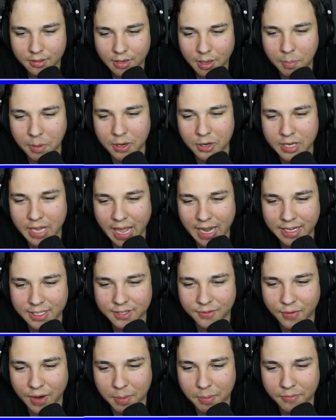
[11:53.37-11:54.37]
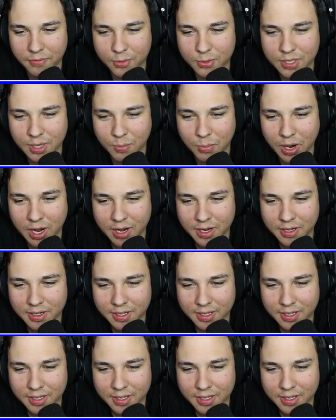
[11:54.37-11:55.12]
I bet your dad Who's has a frame of only you somewhere. person?